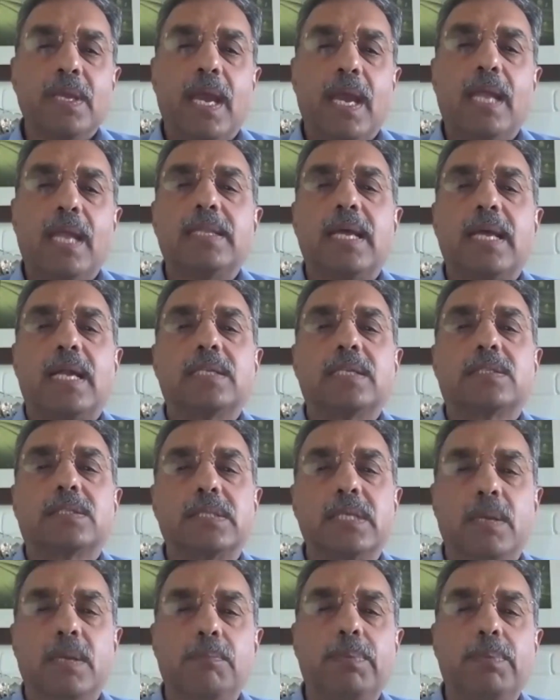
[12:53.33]
And
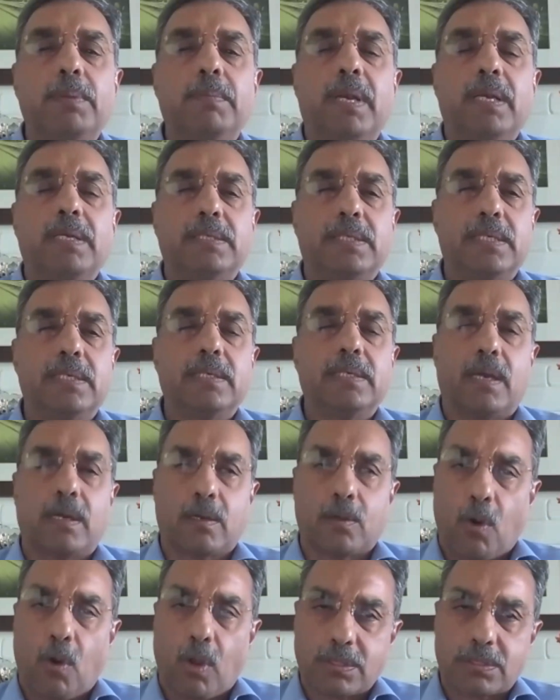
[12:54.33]
that's implemented
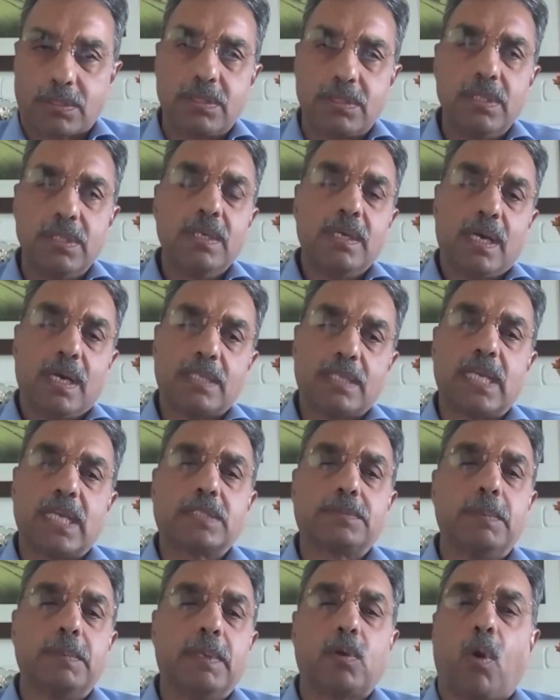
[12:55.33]
across
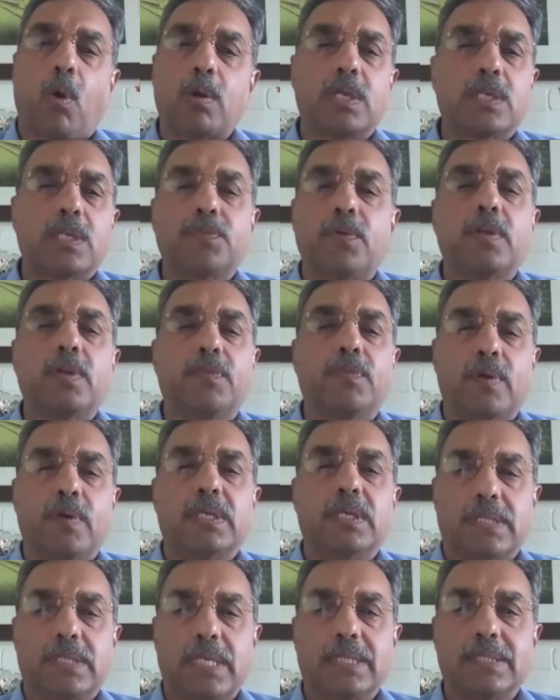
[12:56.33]
assessment orders for
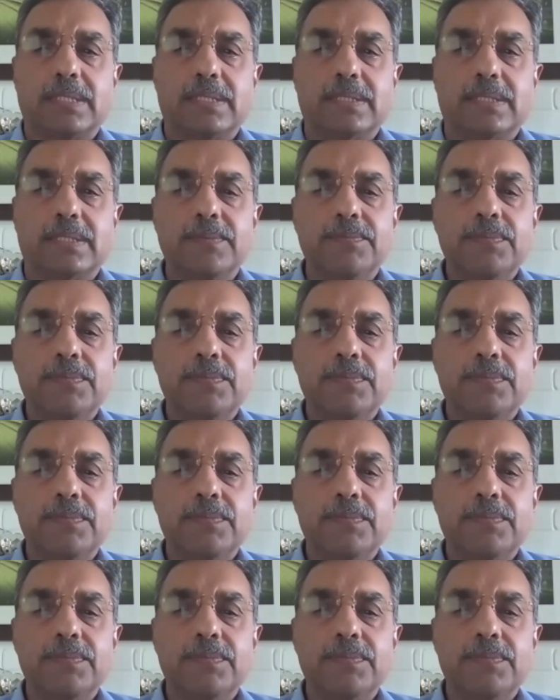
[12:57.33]
different assessees.